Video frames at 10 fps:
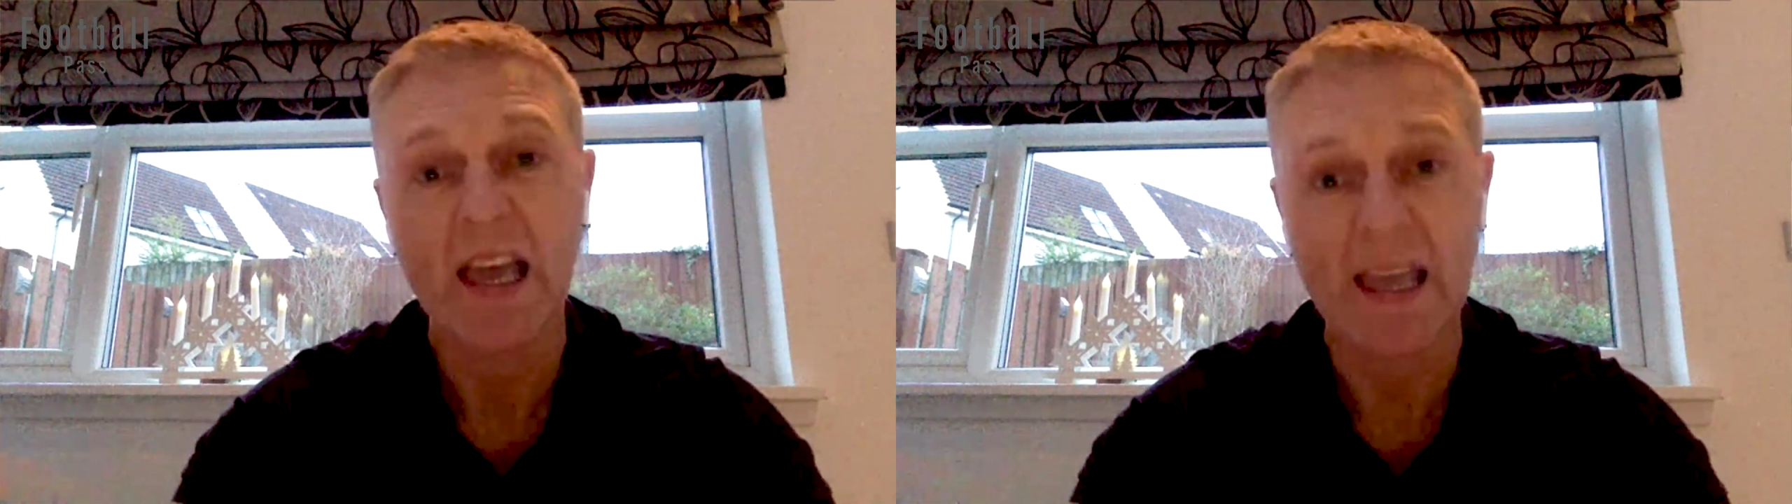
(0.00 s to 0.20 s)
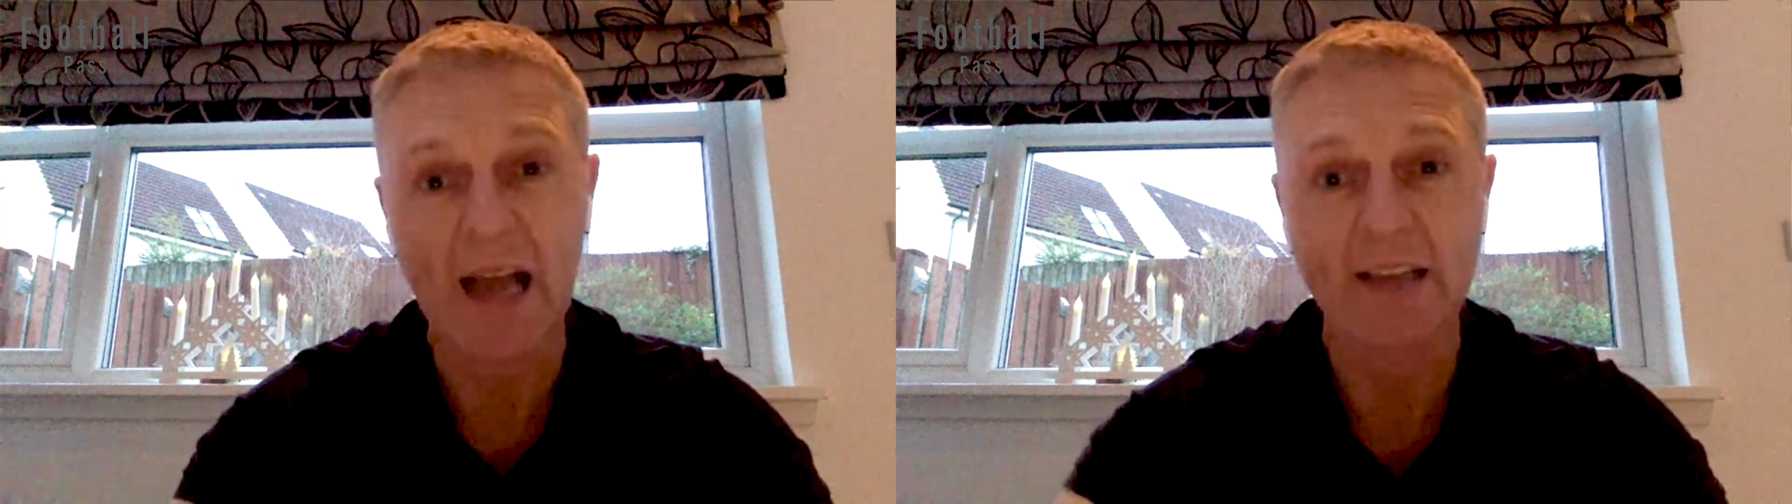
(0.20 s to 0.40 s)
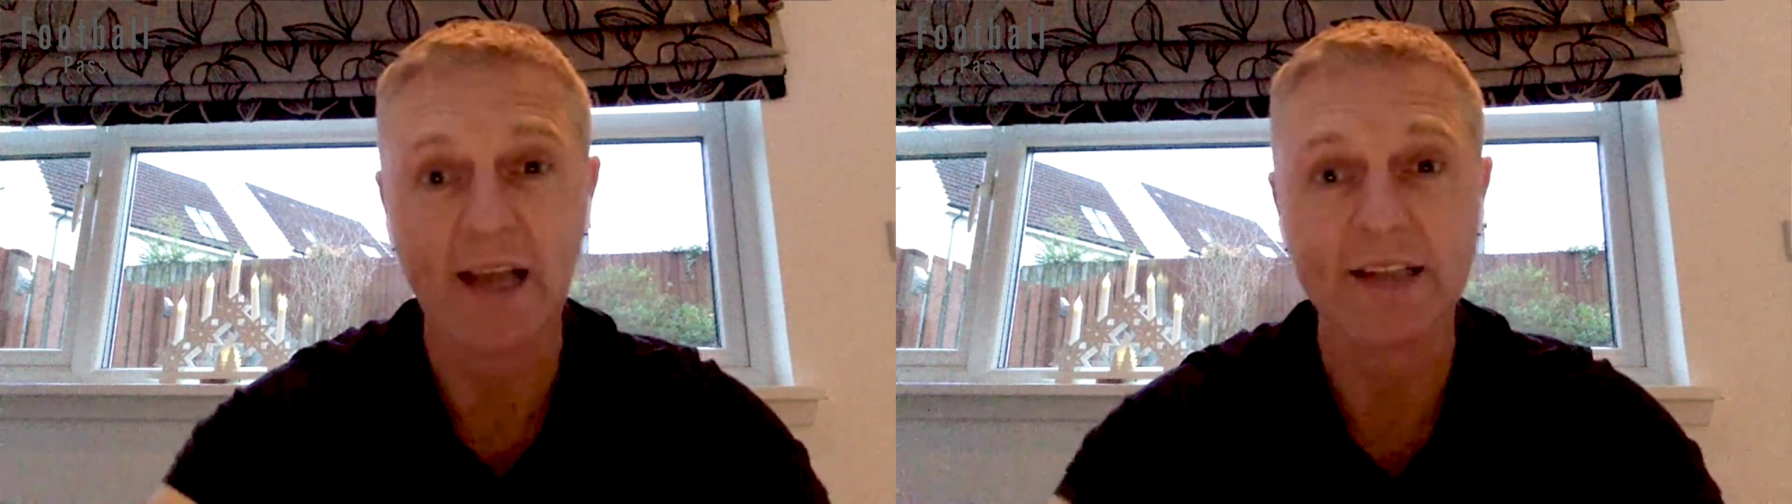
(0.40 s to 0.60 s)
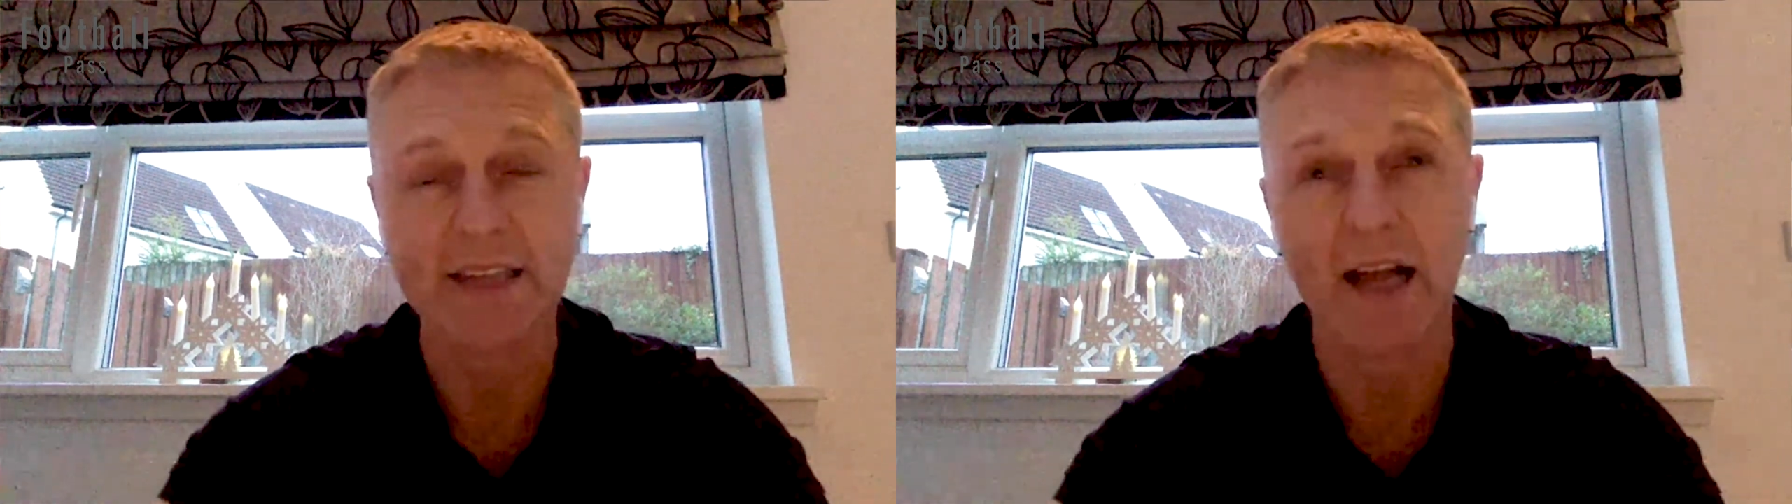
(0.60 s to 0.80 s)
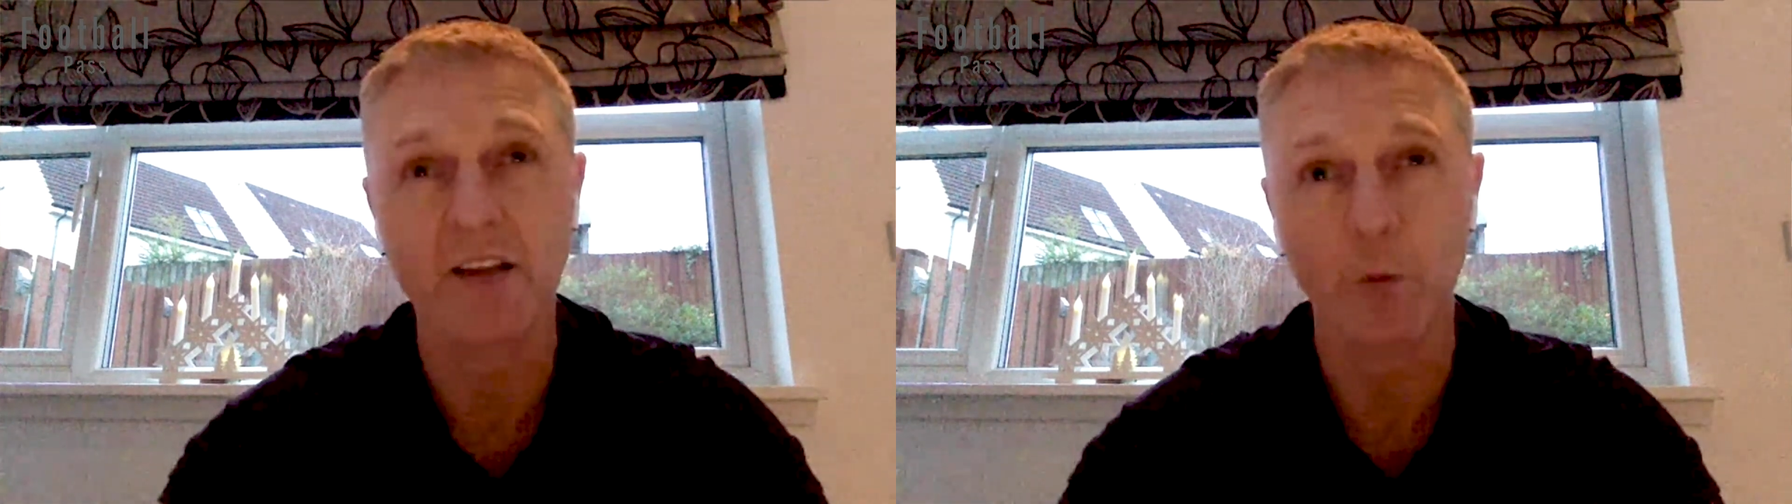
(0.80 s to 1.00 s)
he had that
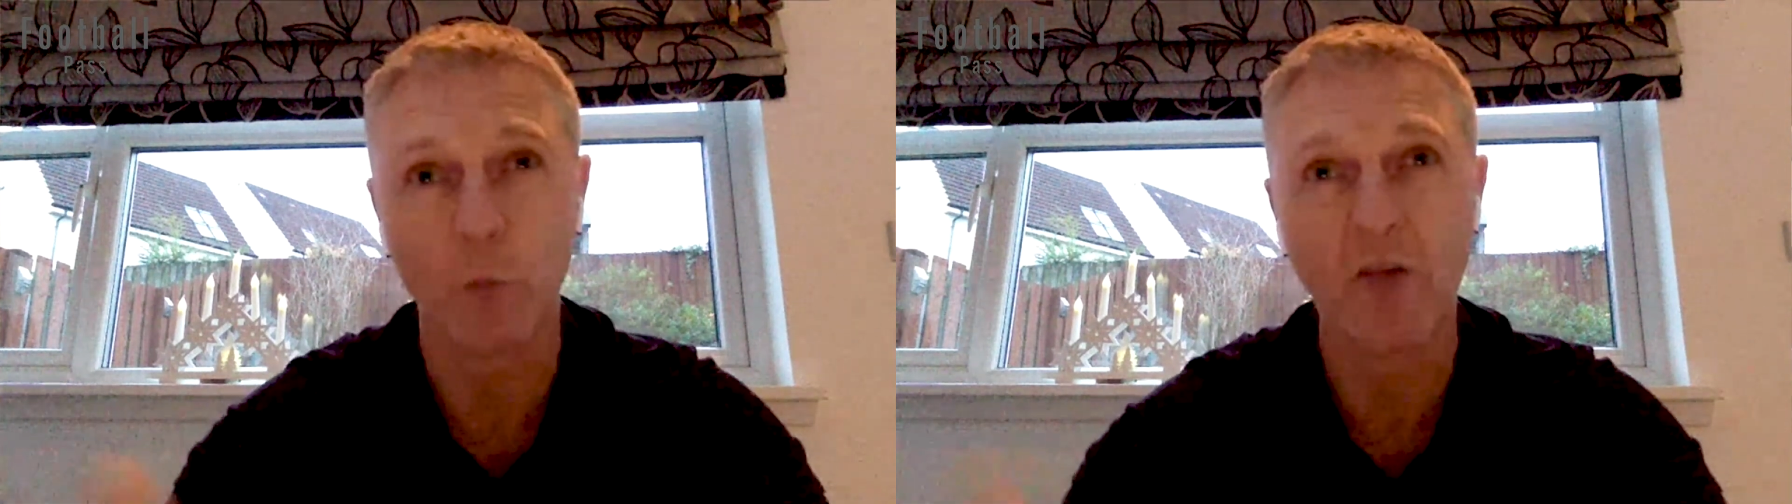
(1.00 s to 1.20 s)
talent, and